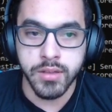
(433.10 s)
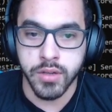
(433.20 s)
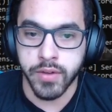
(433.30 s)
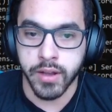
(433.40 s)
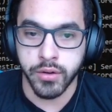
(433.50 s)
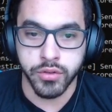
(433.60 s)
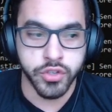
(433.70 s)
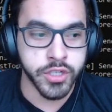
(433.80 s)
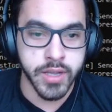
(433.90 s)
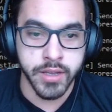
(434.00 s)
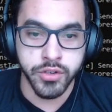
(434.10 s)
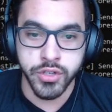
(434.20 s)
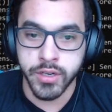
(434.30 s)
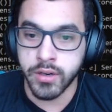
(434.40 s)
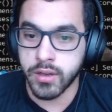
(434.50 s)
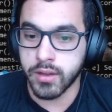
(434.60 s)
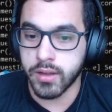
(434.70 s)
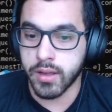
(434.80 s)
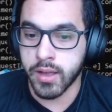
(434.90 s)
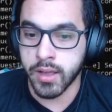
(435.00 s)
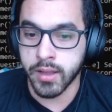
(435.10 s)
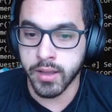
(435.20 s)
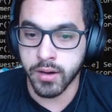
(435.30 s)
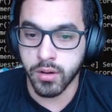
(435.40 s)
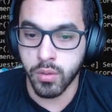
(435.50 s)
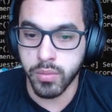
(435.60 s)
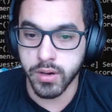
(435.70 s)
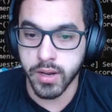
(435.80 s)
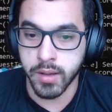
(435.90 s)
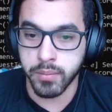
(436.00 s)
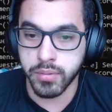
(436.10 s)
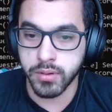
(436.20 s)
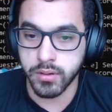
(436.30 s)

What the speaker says: So if I can use Cheat Engine, I can open up